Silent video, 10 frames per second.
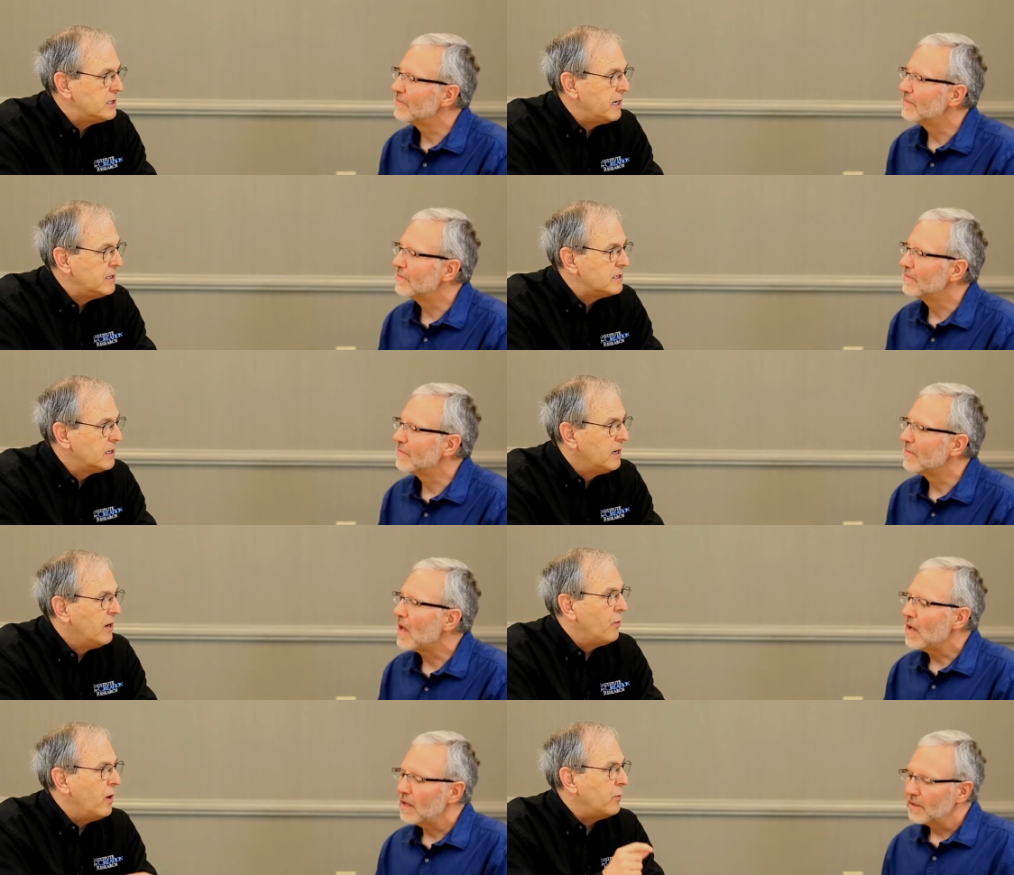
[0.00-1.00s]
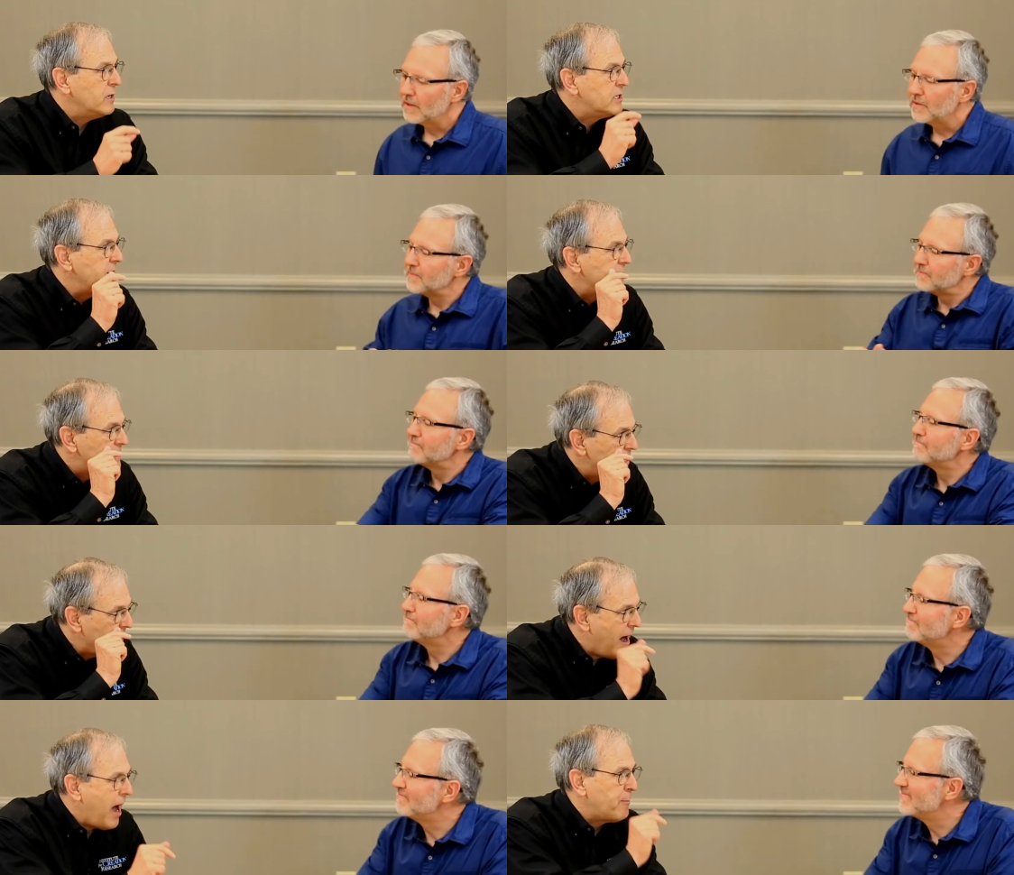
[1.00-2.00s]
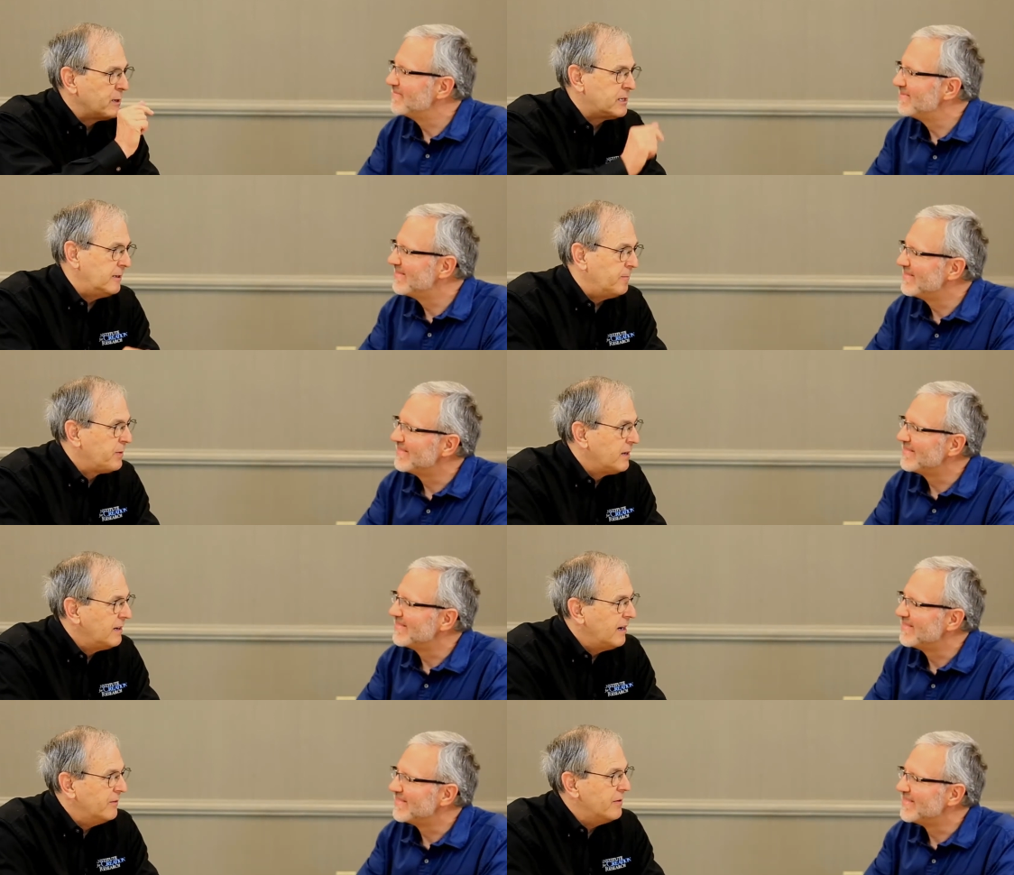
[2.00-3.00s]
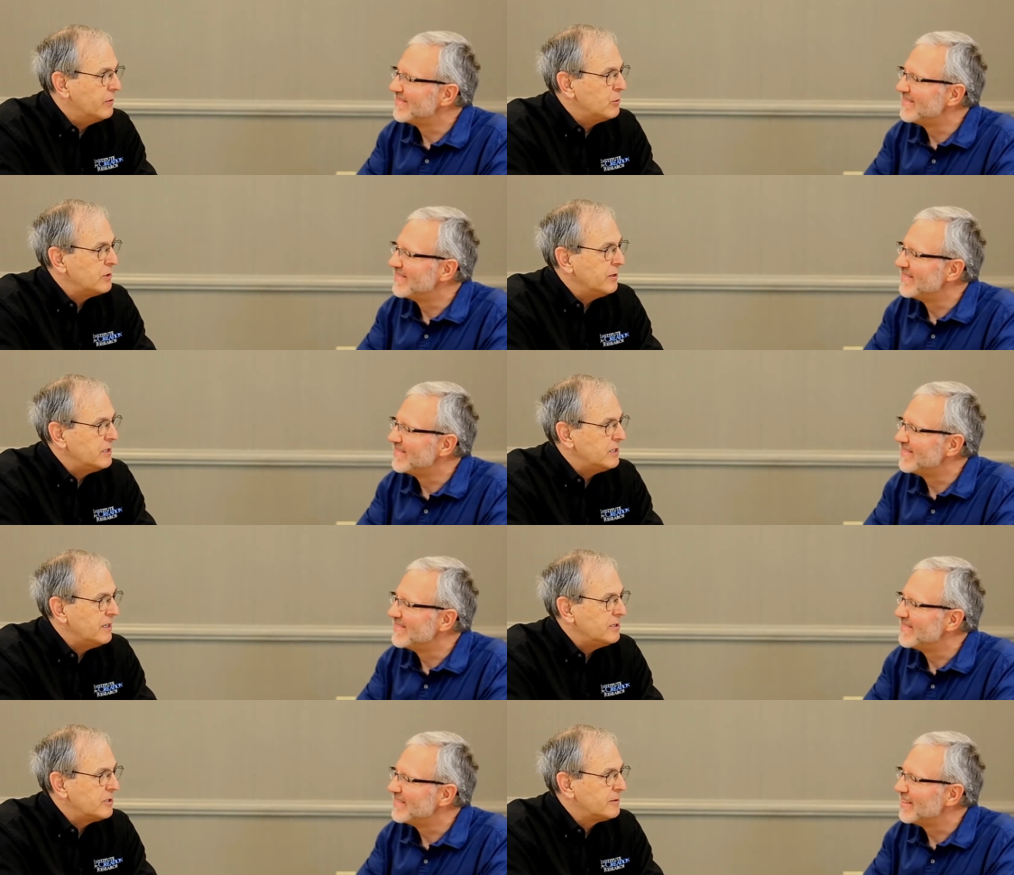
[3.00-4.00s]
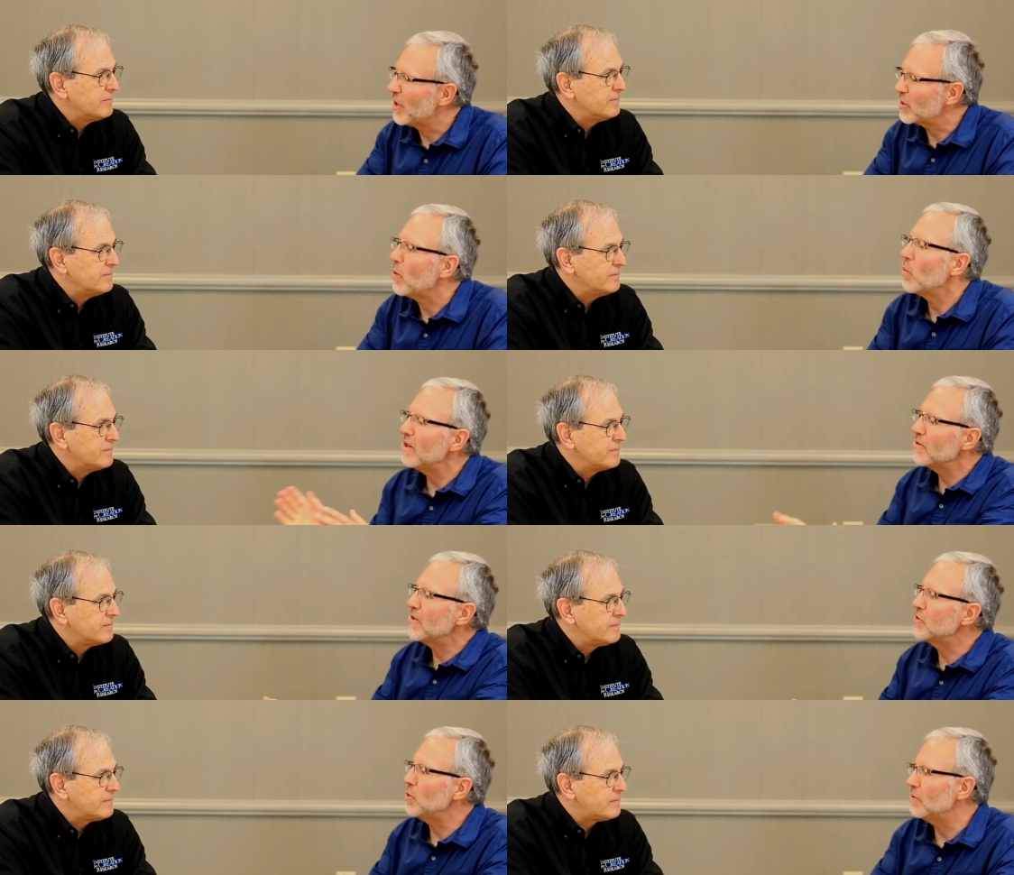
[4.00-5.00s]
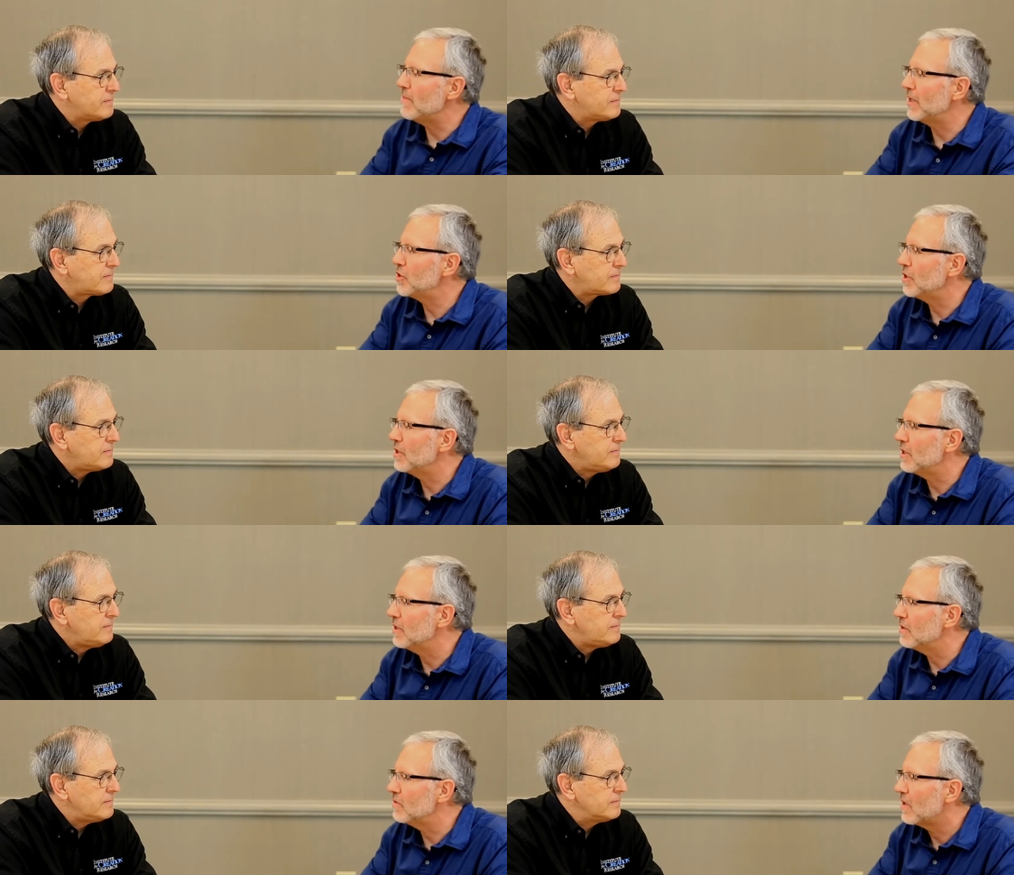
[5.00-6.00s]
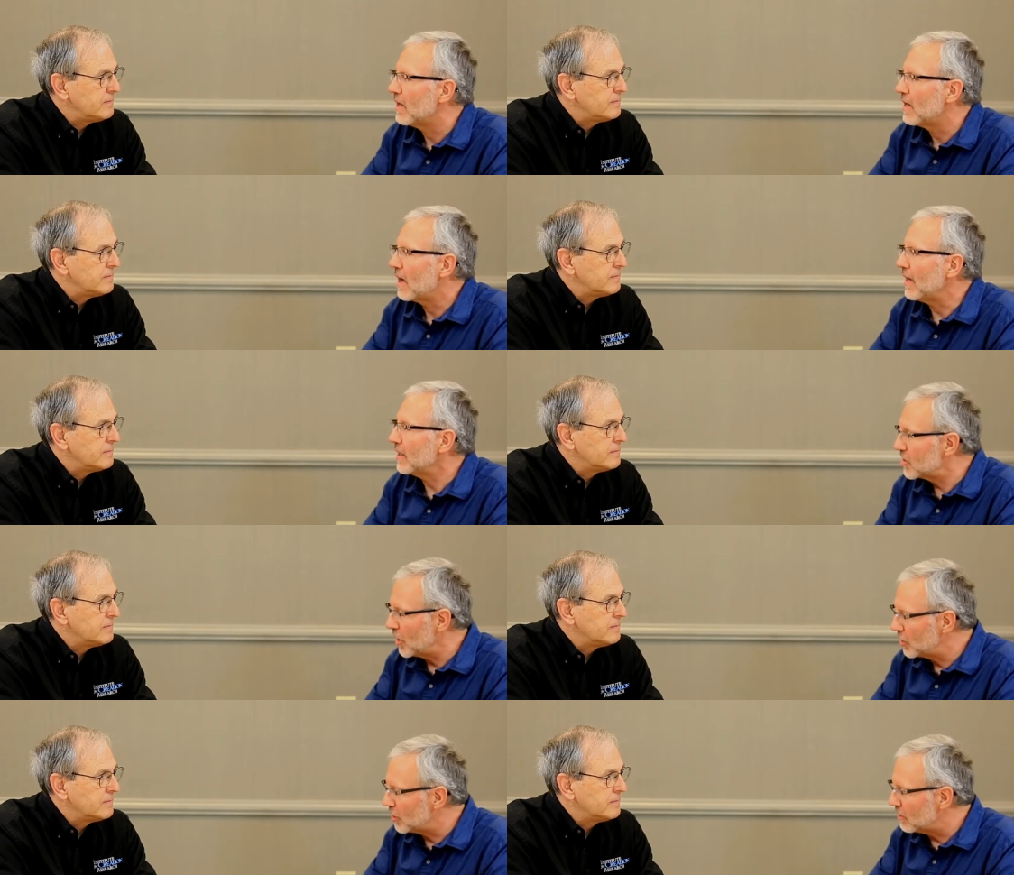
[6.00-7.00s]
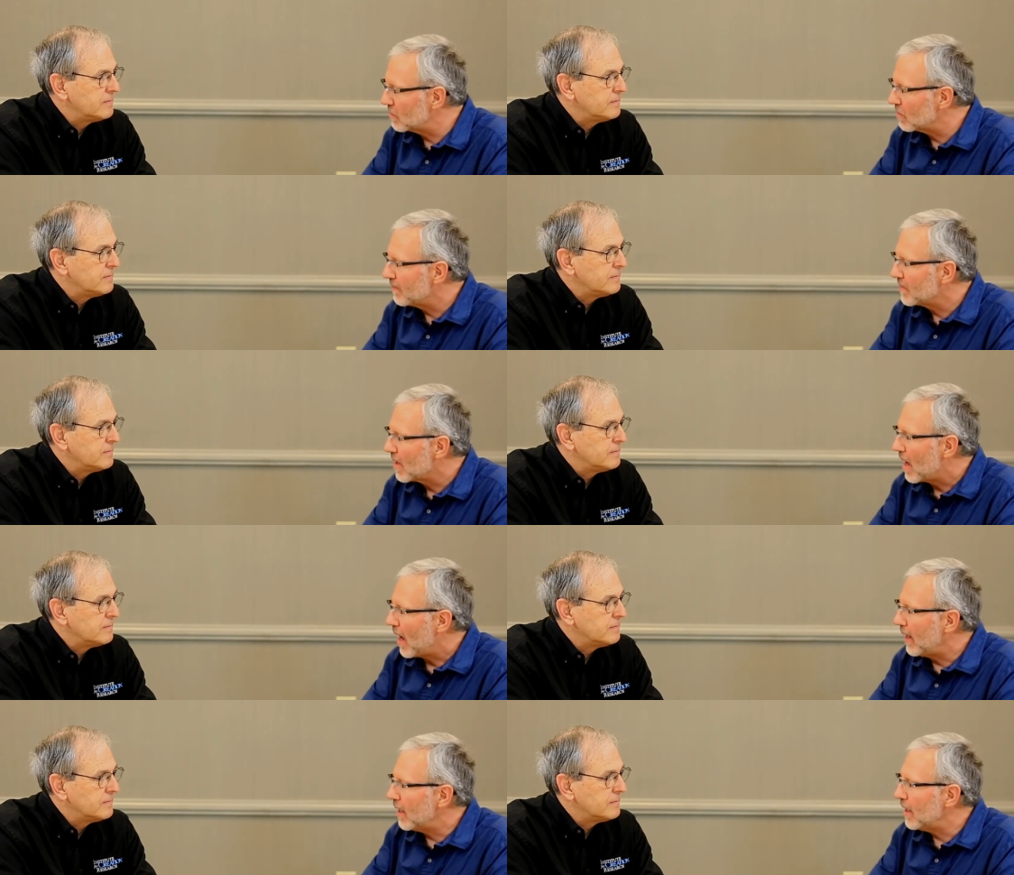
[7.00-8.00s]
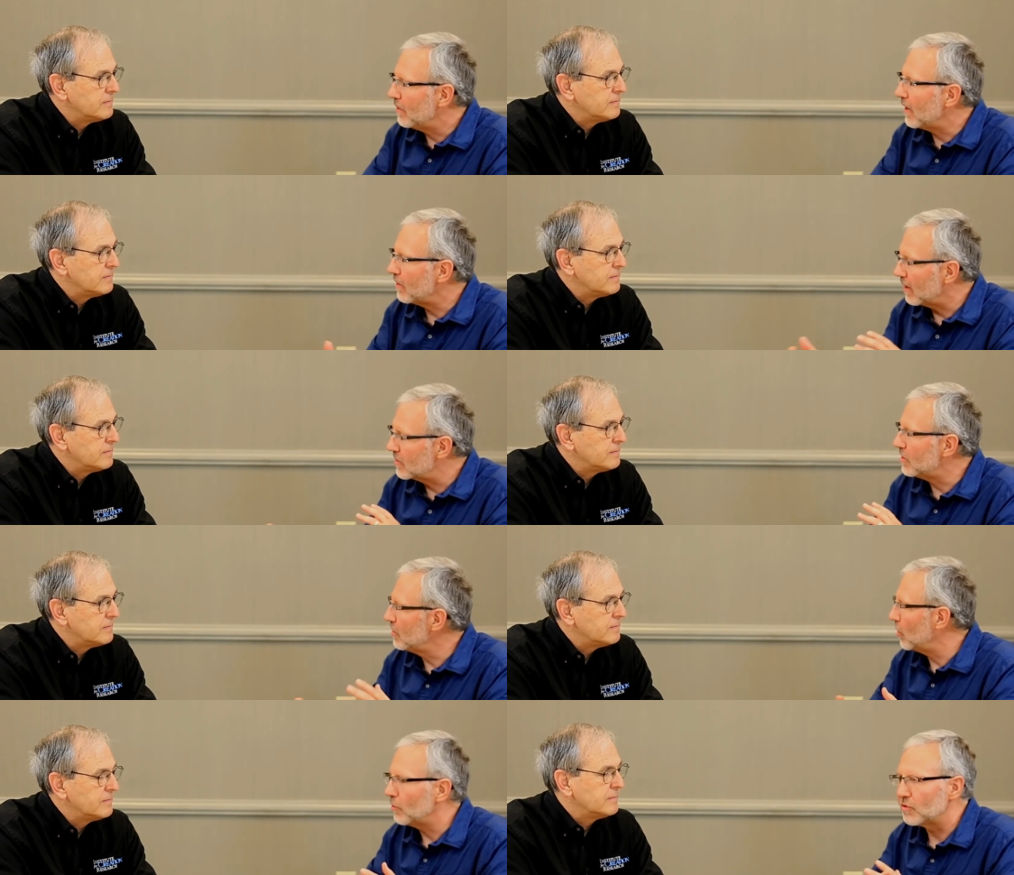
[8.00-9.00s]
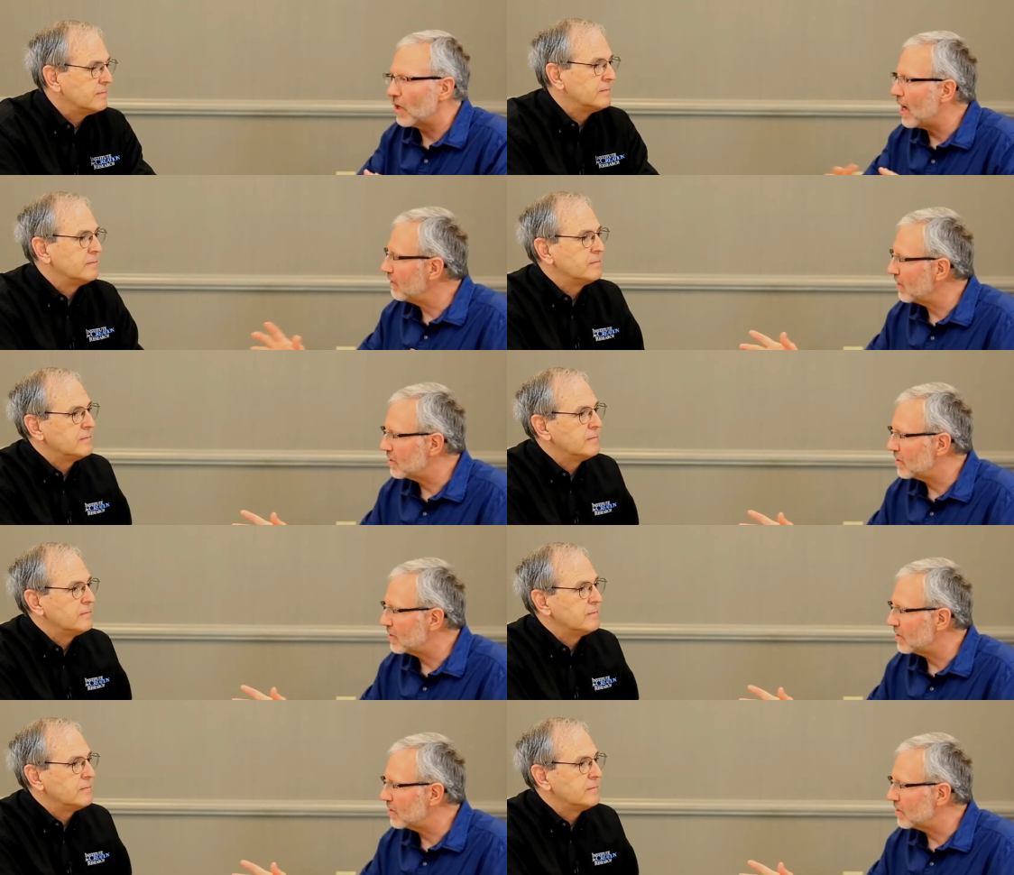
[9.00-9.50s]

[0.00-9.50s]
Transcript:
Speaker 1: change. What we see is the opposite of evolutionary change.
Speaker 2: Okay. One of the things you had mentioned is extinctions and that you know there's a lot of